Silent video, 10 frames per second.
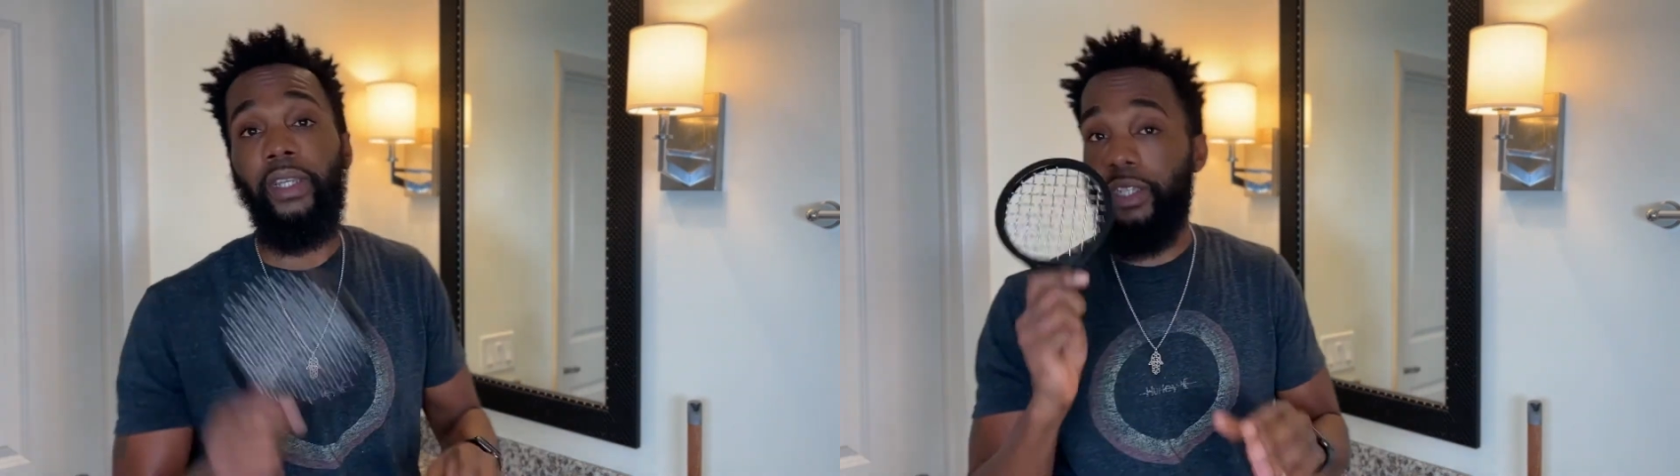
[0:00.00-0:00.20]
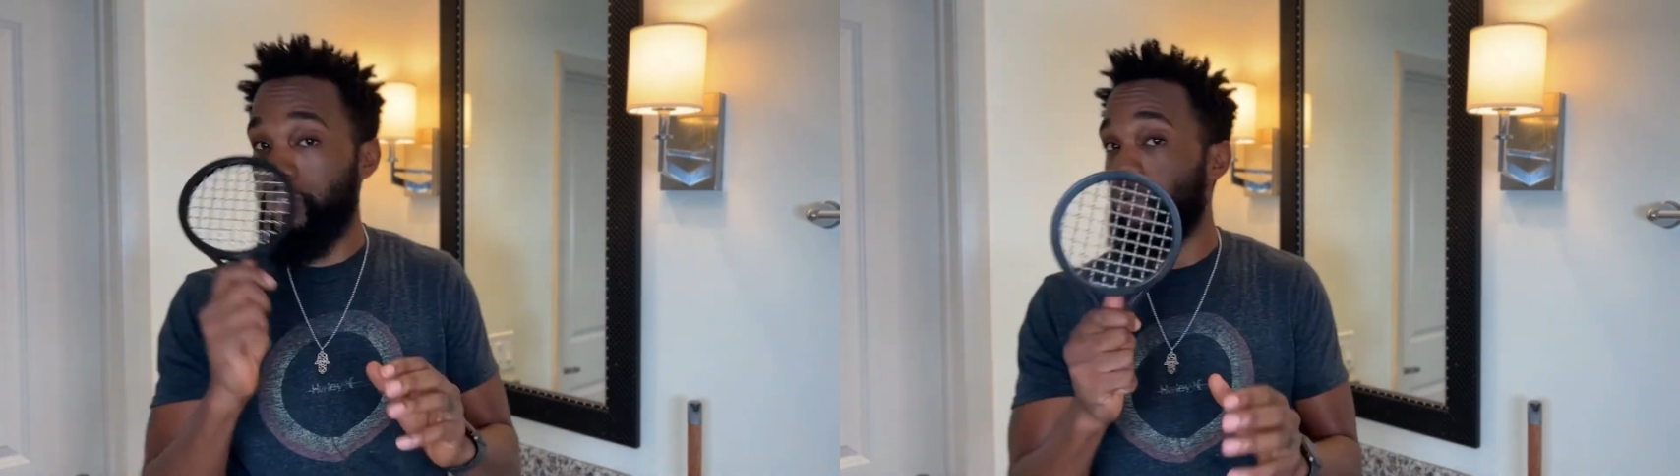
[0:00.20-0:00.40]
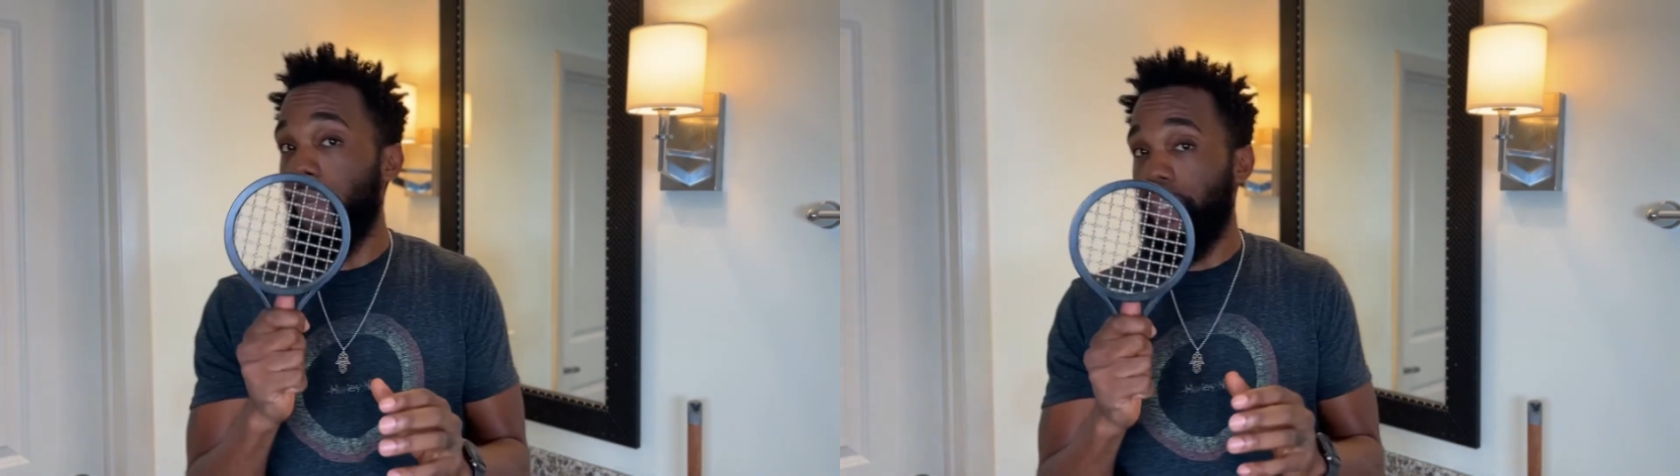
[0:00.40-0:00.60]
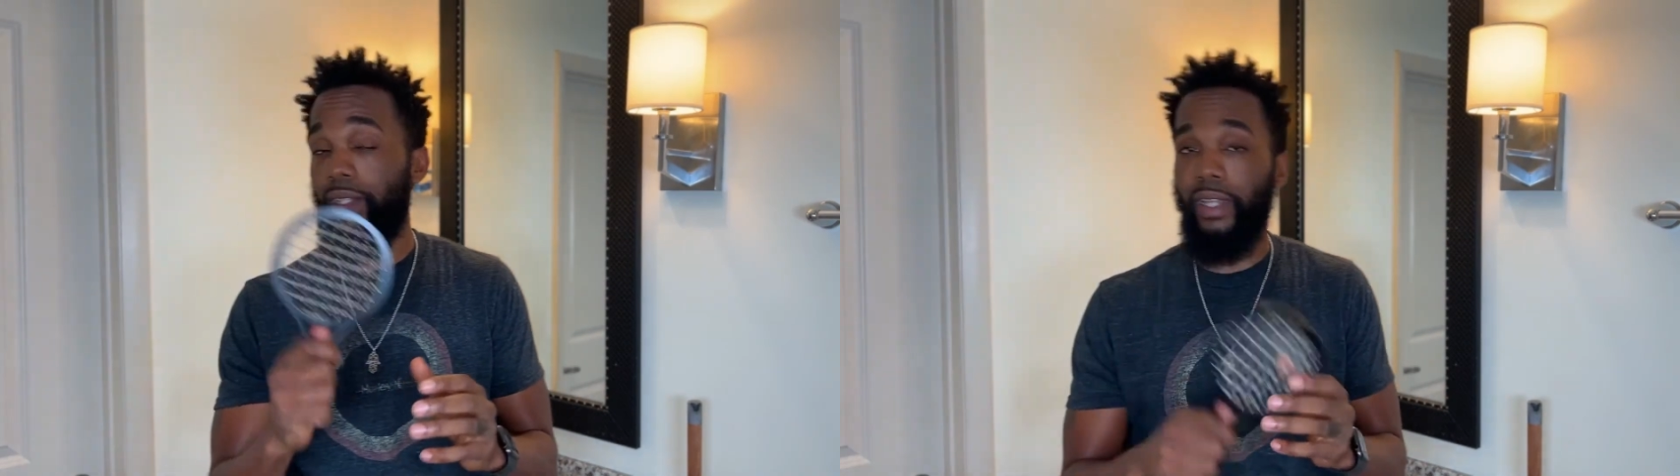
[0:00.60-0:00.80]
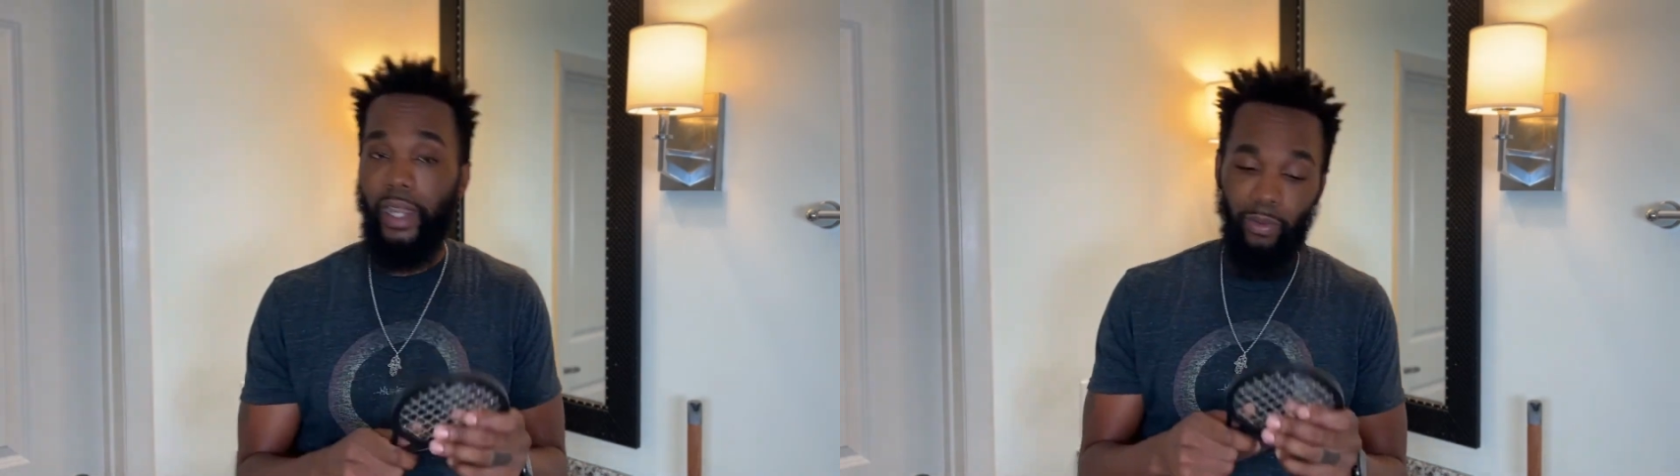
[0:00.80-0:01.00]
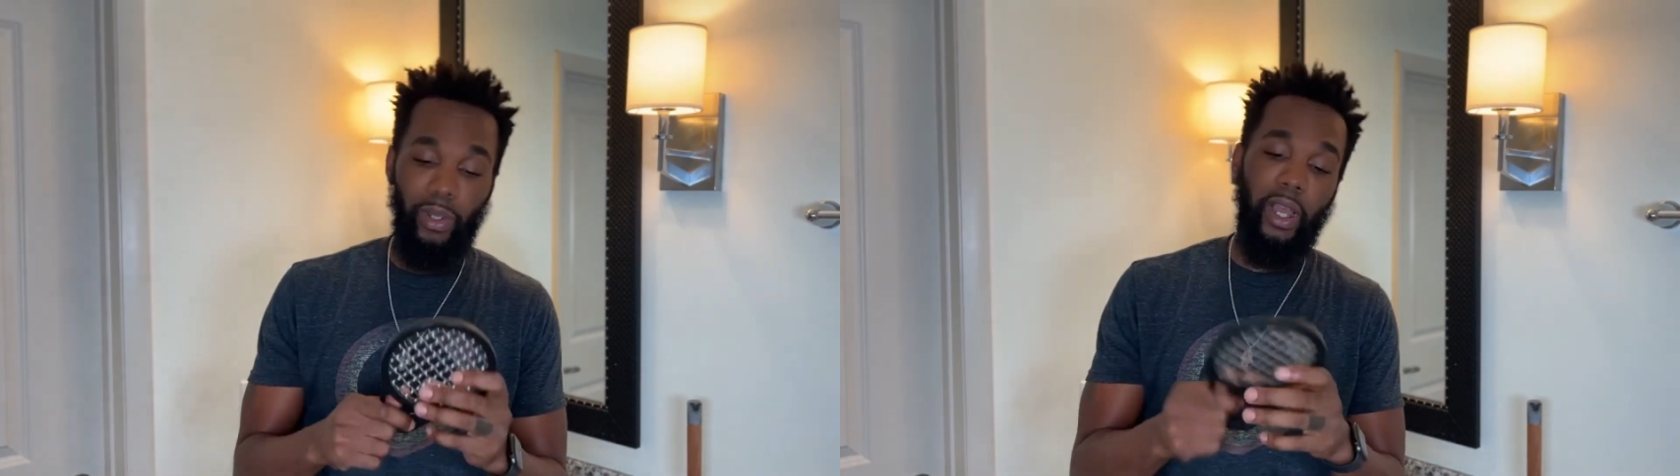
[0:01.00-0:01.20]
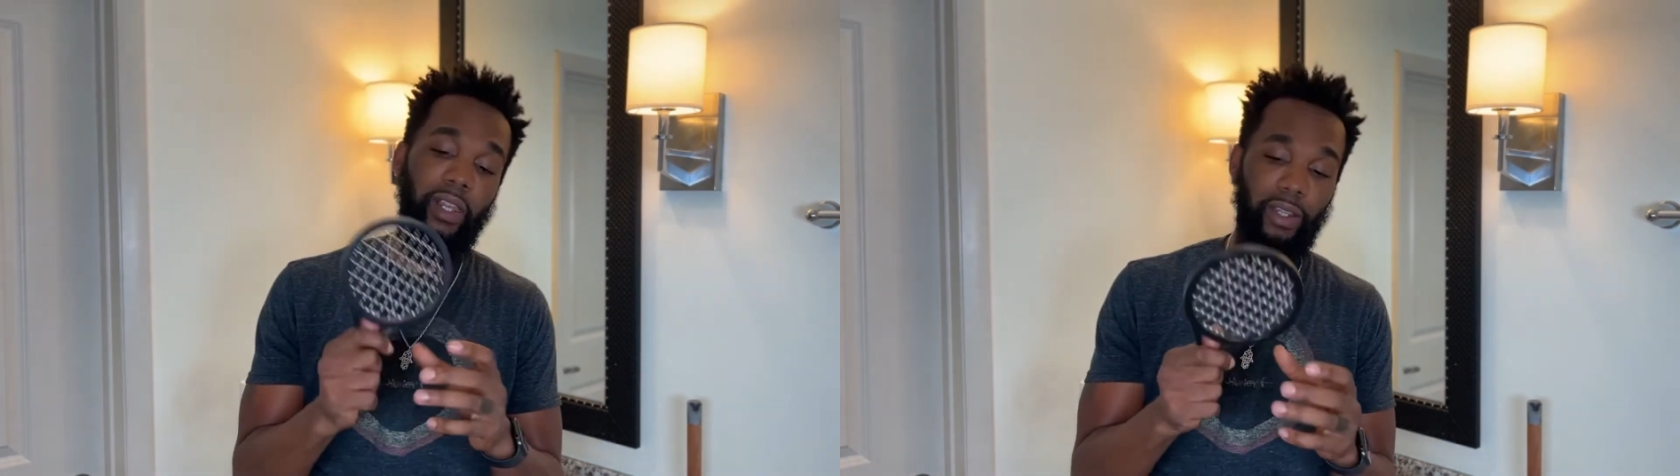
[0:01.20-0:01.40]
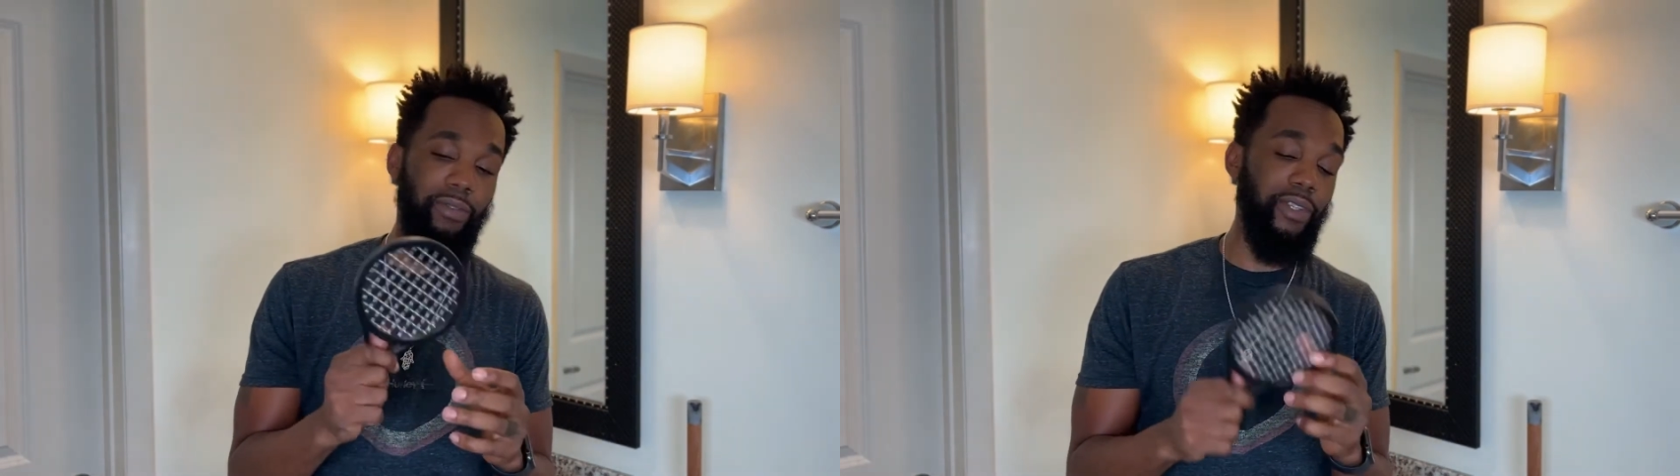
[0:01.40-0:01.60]
It's great. Like we, I
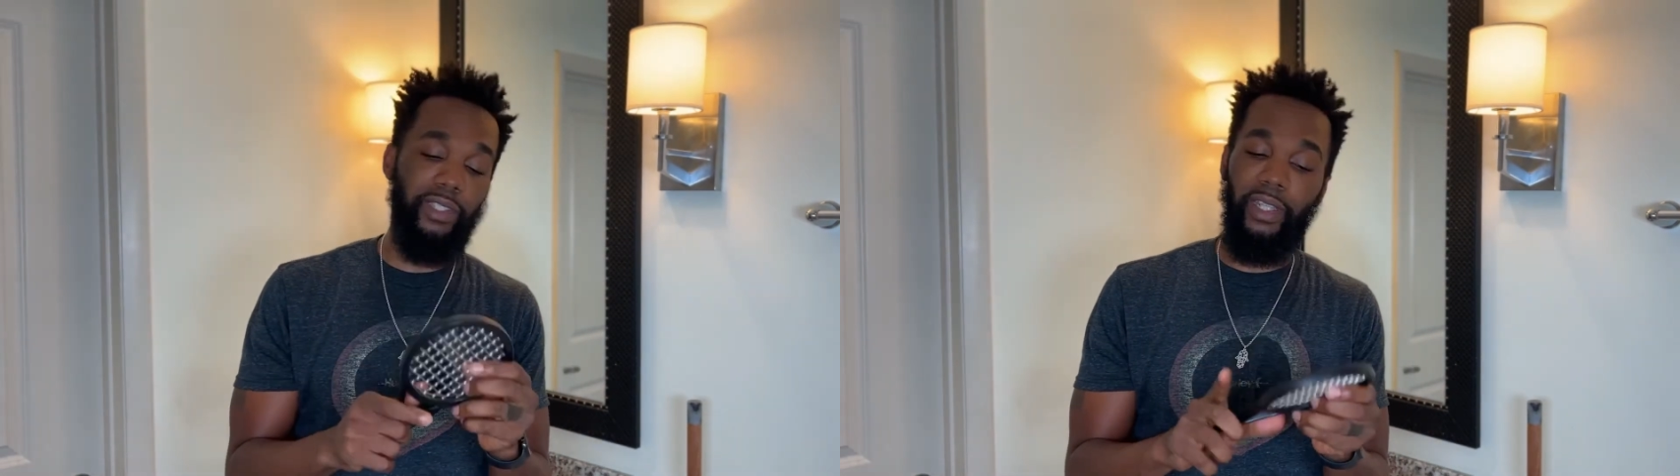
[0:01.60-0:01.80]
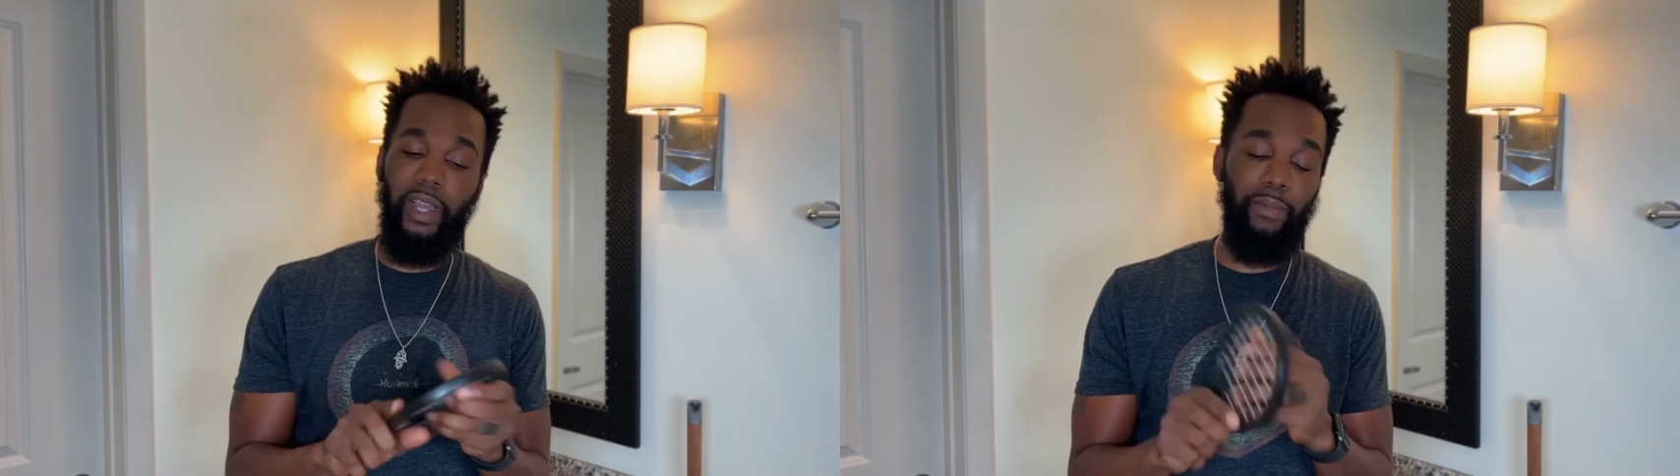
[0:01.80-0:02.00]
love this thing.